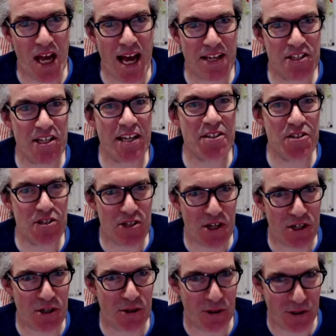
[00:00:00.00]
assets
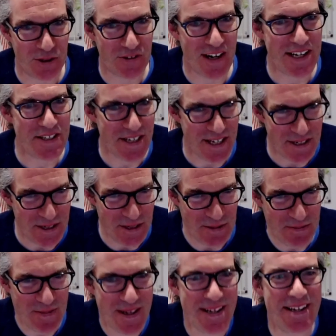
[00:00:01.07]
that are no longer
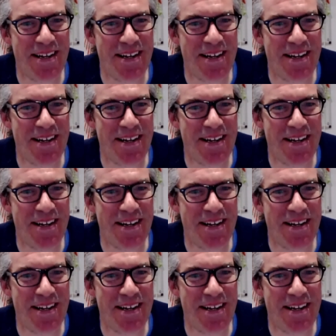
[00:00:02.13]
assets.